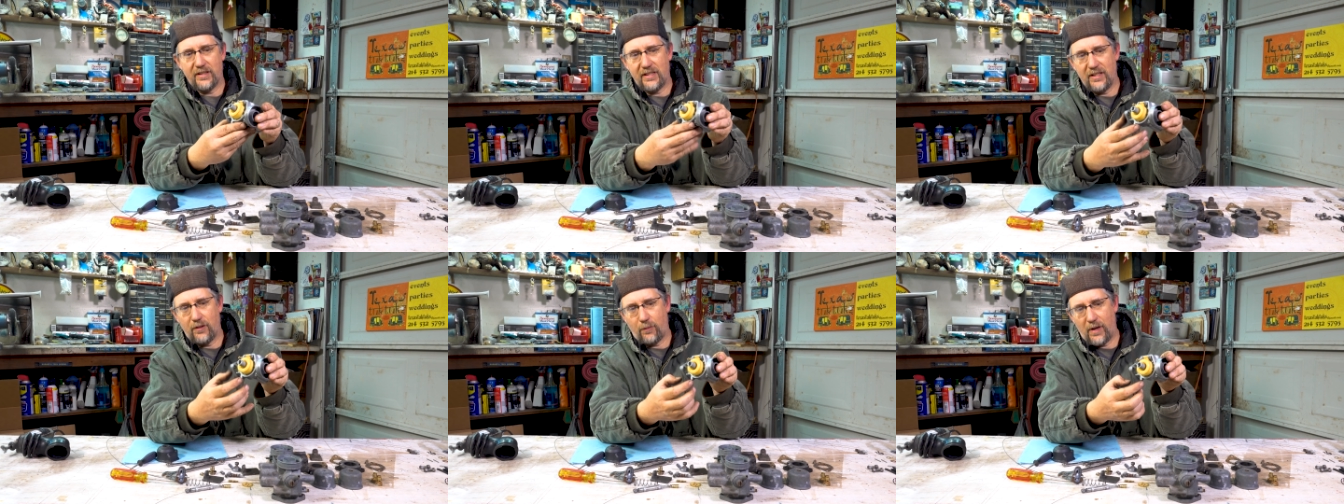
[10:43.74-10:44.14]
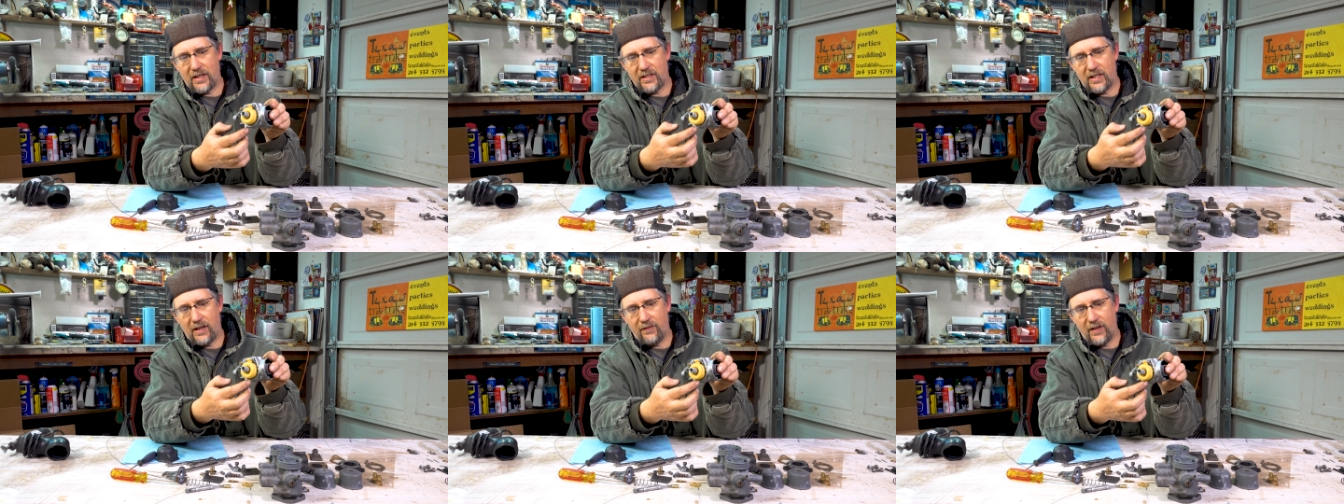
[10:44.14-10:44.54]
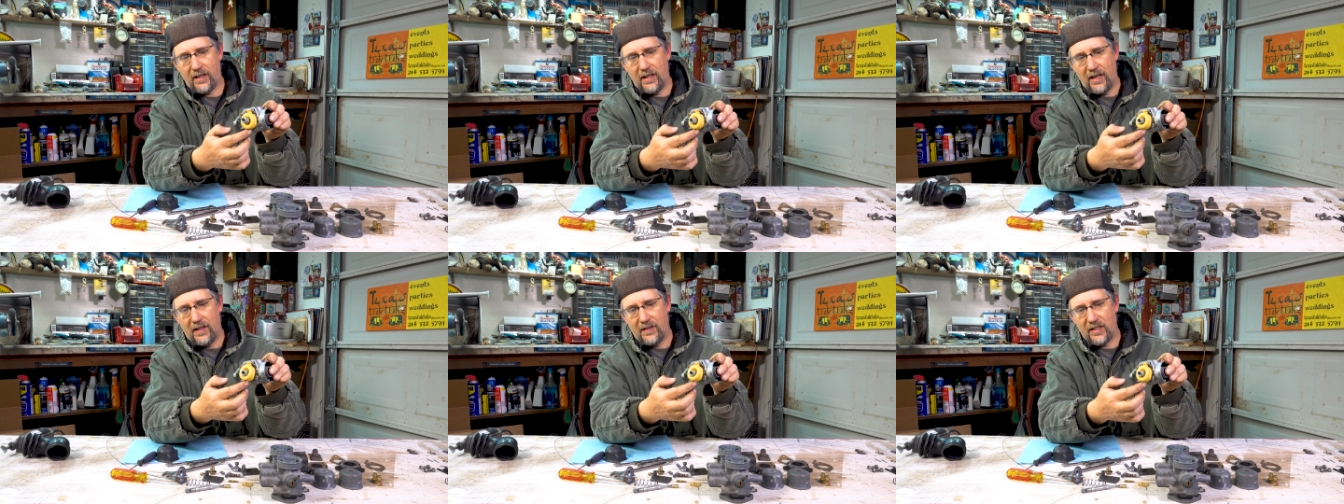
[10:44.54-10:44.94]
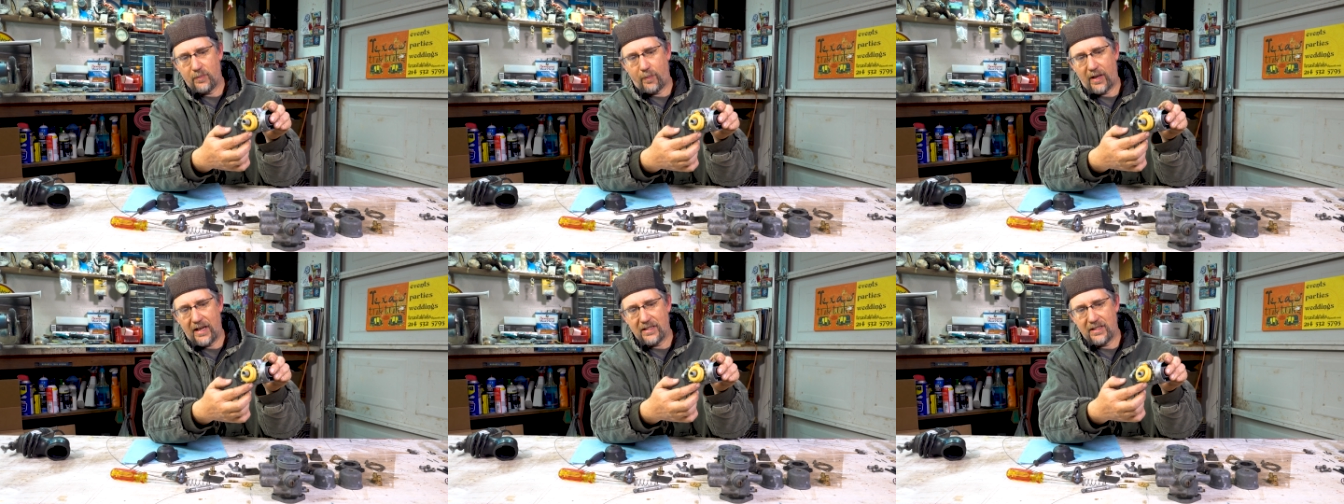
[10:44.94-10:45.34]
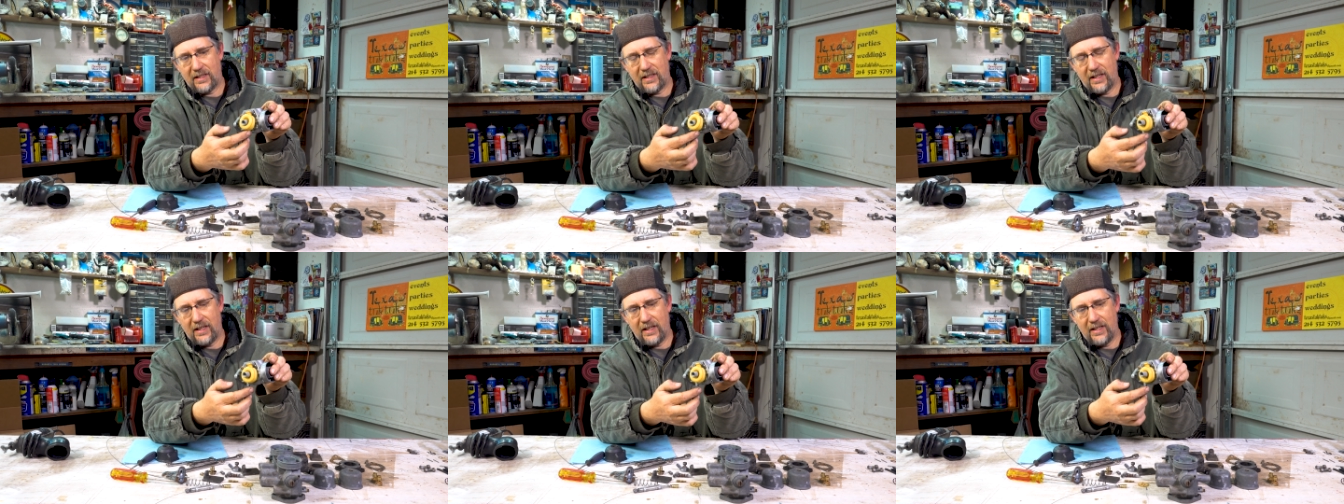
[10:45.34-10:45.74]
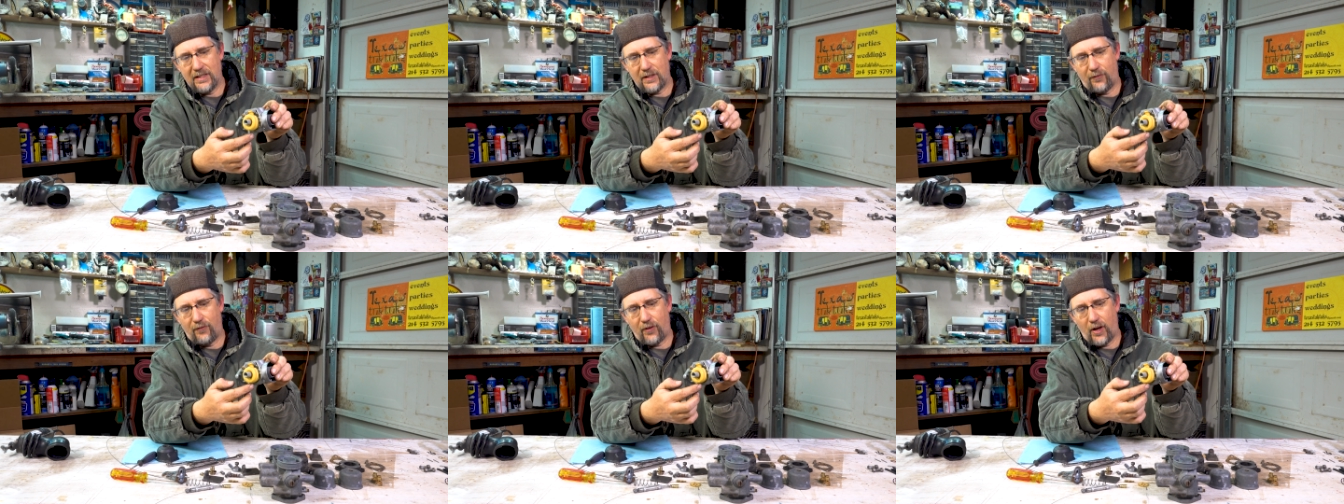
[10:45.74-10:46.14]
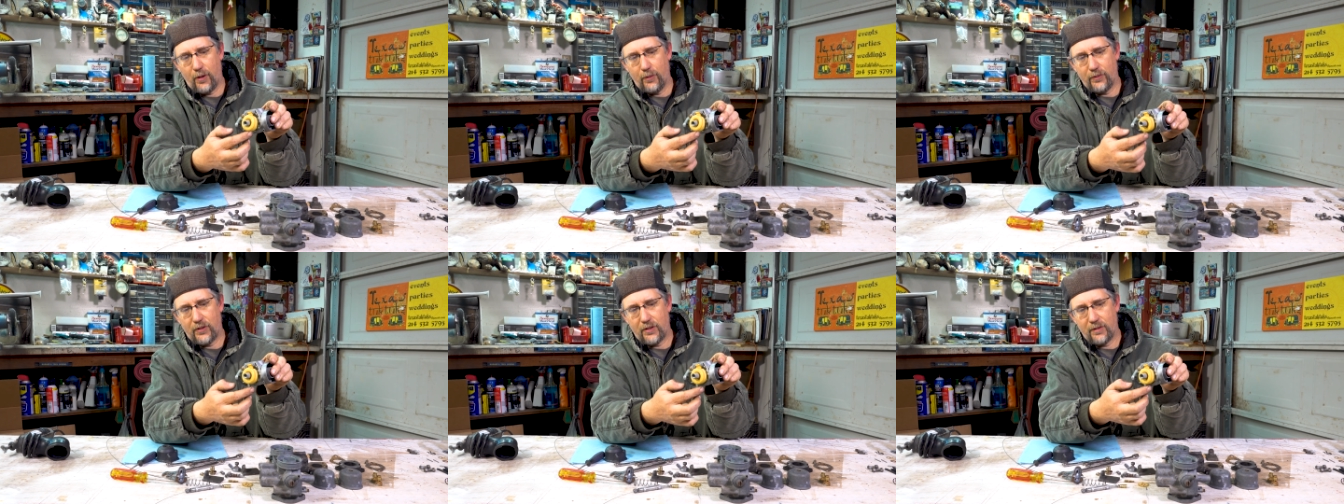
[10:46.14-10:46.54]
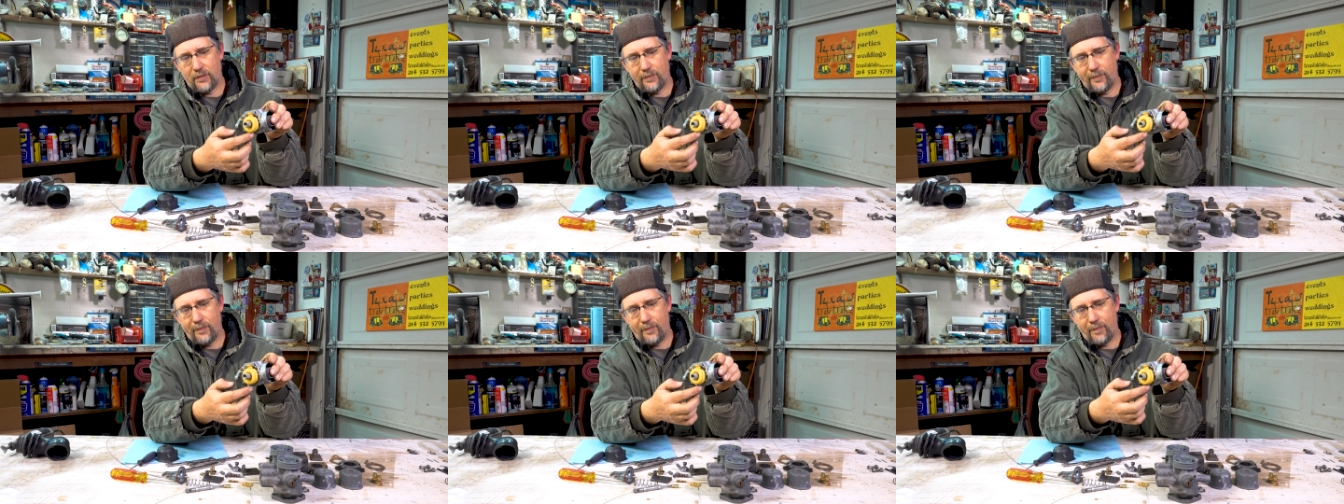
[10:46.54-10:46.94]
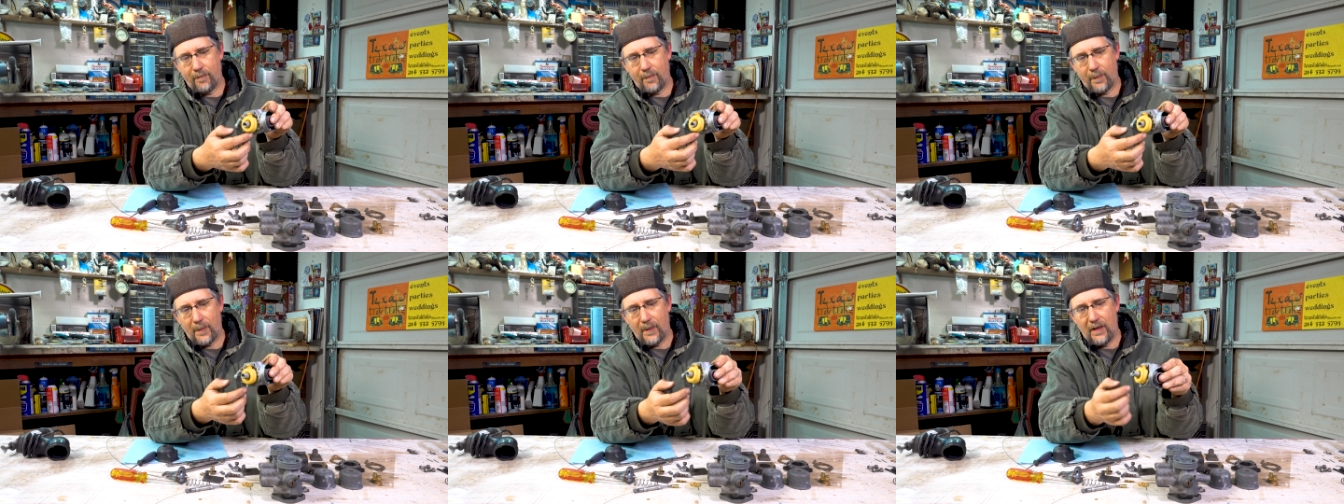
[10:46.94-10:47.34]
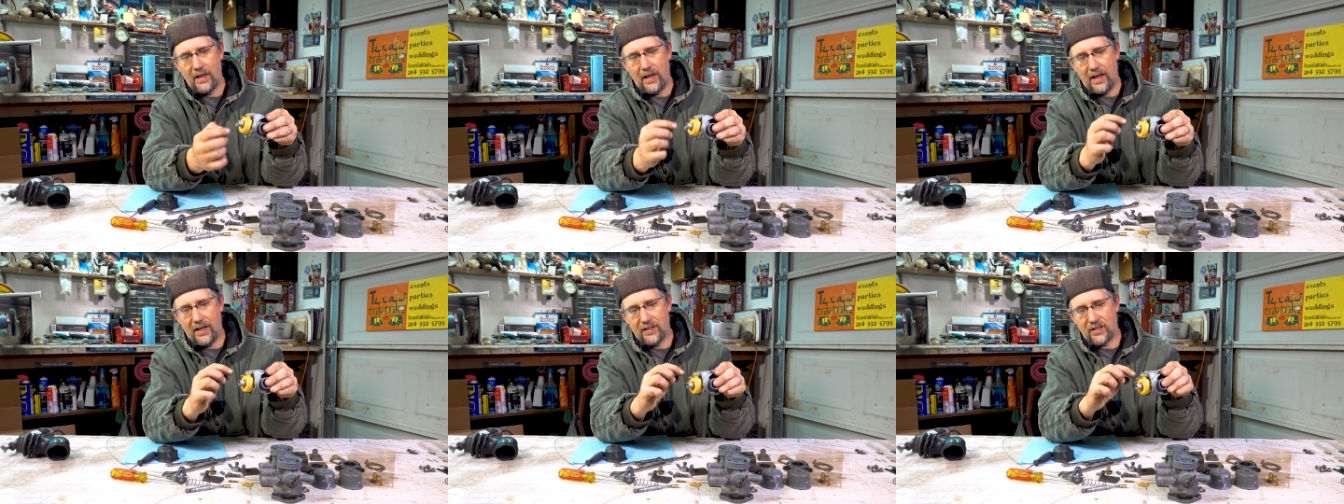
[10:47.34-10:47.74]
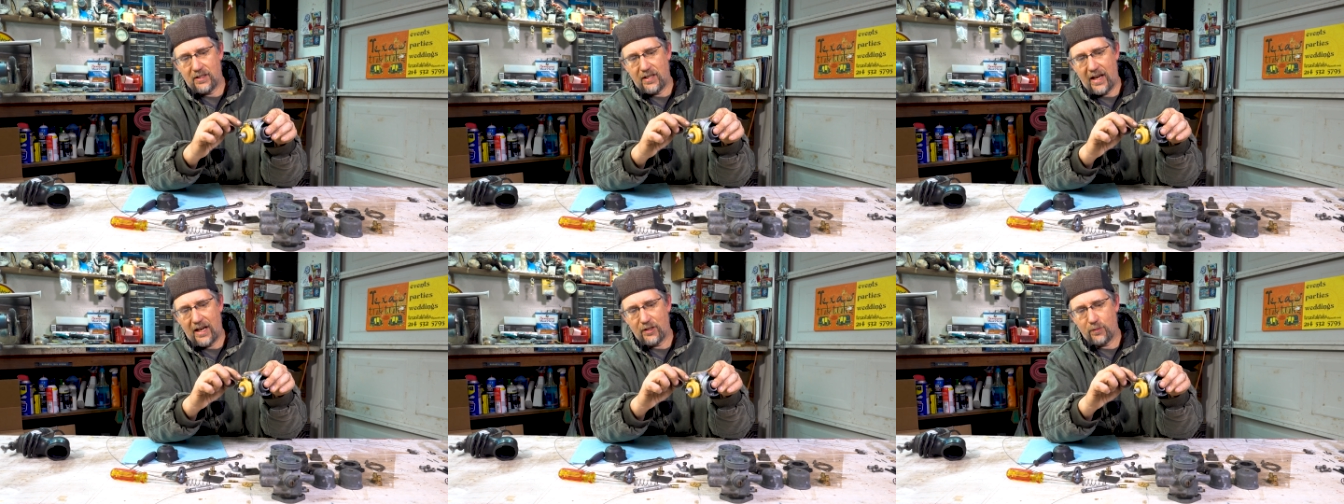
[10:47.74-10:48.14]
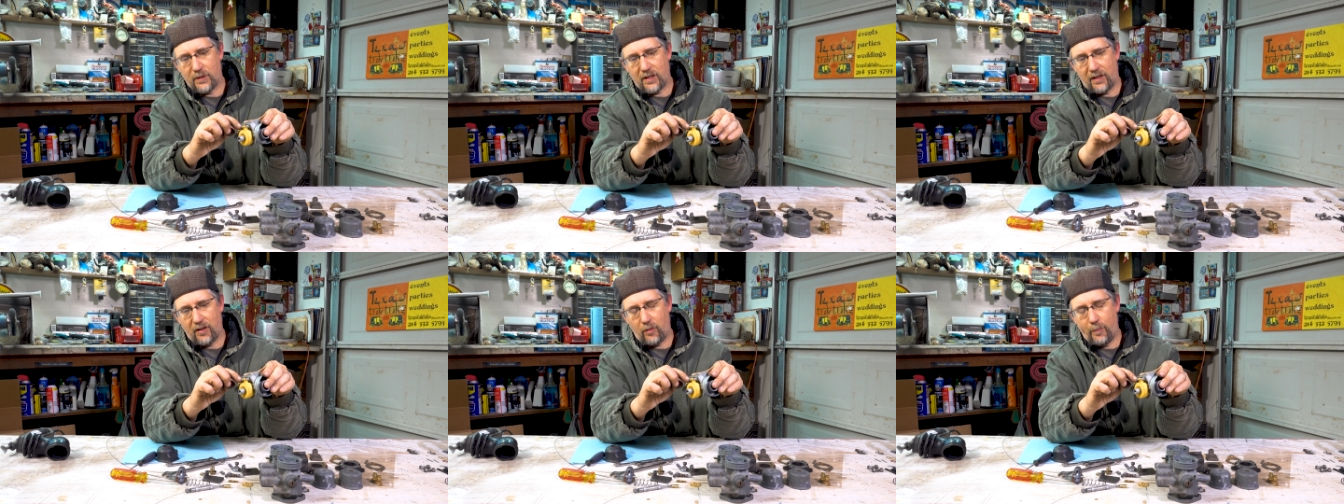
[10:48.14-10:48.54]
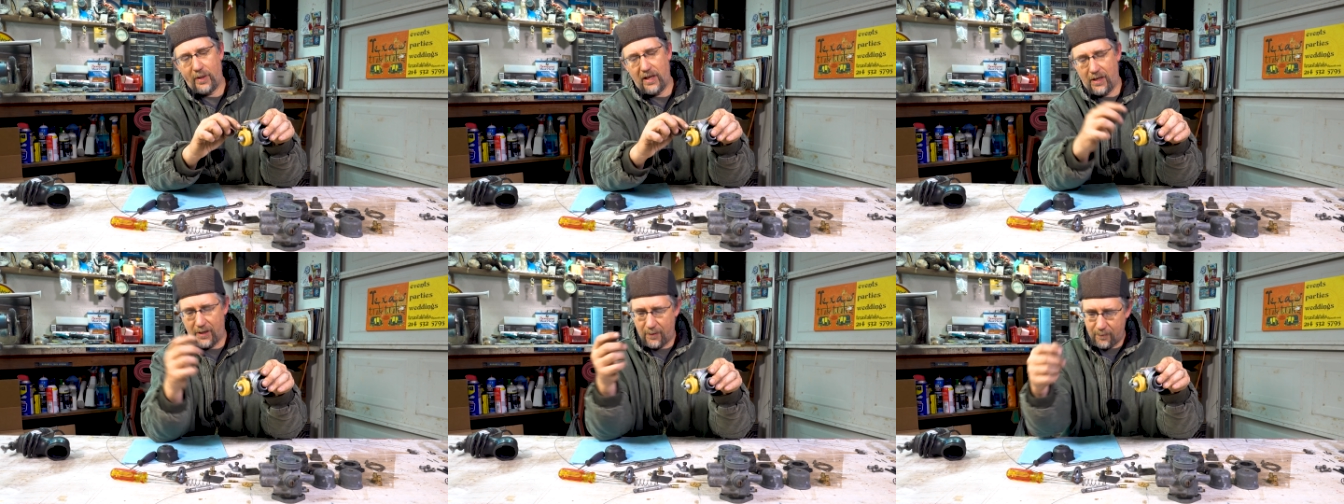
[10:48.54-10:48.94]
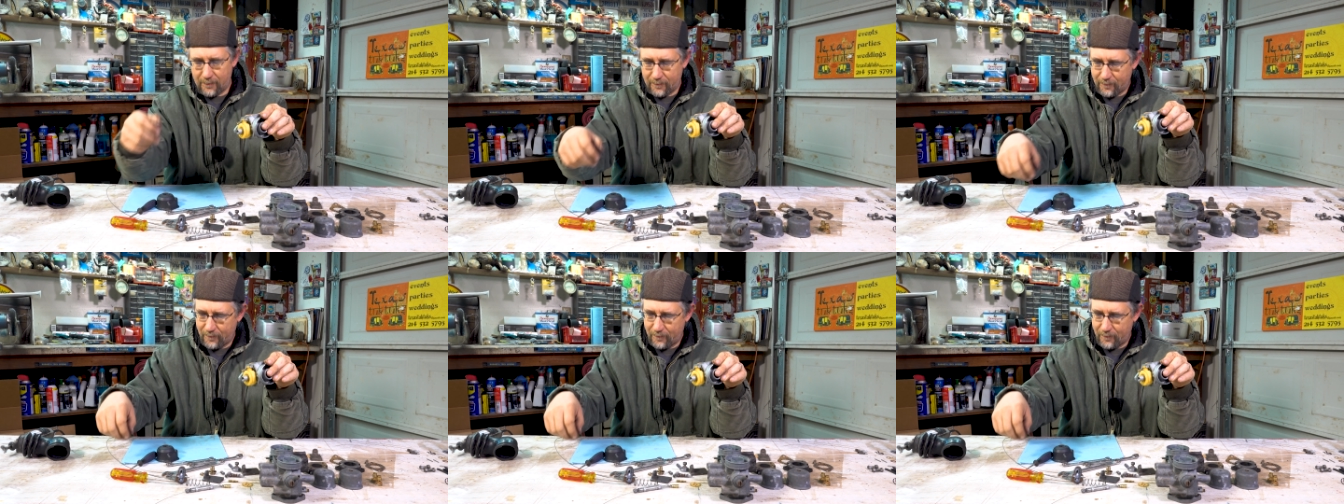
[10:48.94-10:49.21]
see the rest of it. This plastic thing is a float, and it's attached with a little pin.